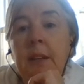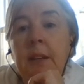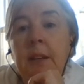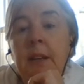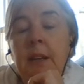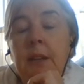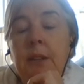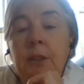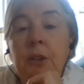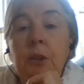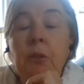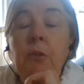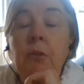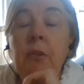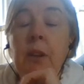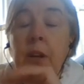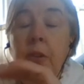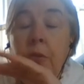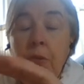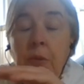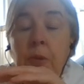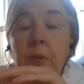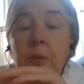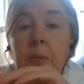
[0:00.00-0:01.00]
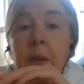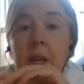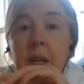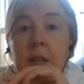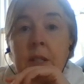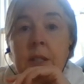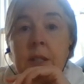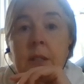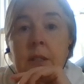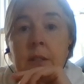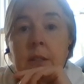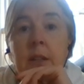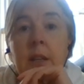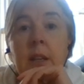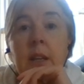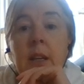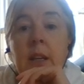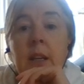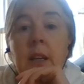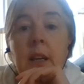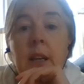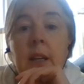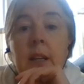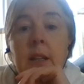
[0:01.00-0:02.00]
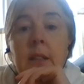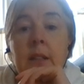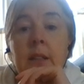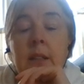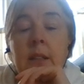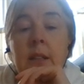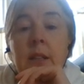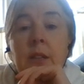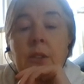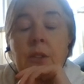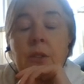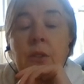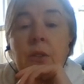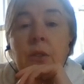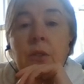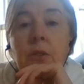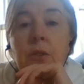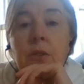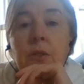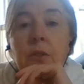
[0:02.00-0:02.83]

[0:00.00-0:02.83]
in the correct format. And then you could